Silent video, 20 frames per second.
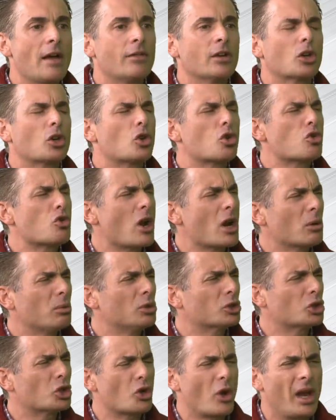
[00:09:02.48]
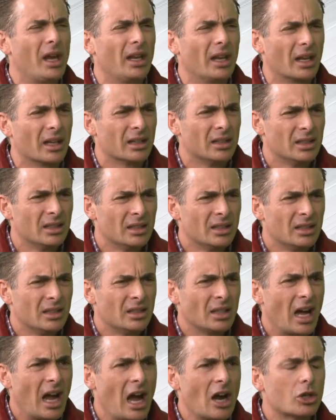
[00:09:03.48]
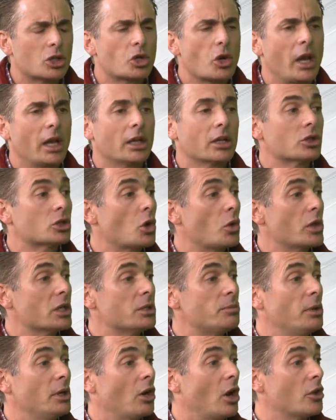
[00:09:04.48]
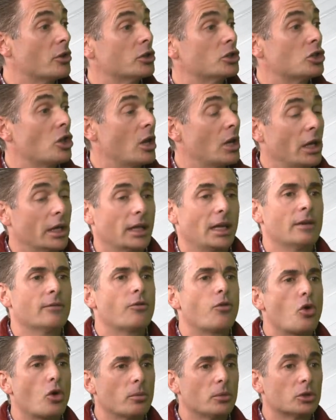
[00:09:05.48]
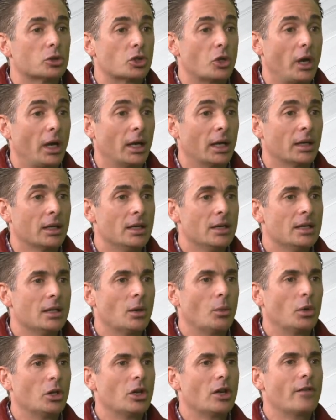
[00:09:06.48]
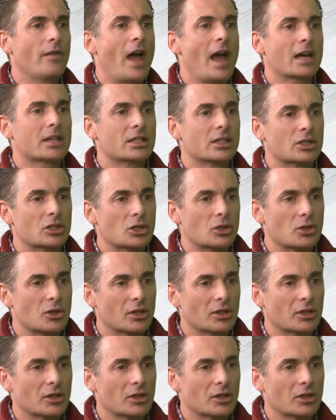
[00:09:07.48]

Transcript: have incredible training. Our training has always been on the job, like informal training, mm -hmm. when you have access to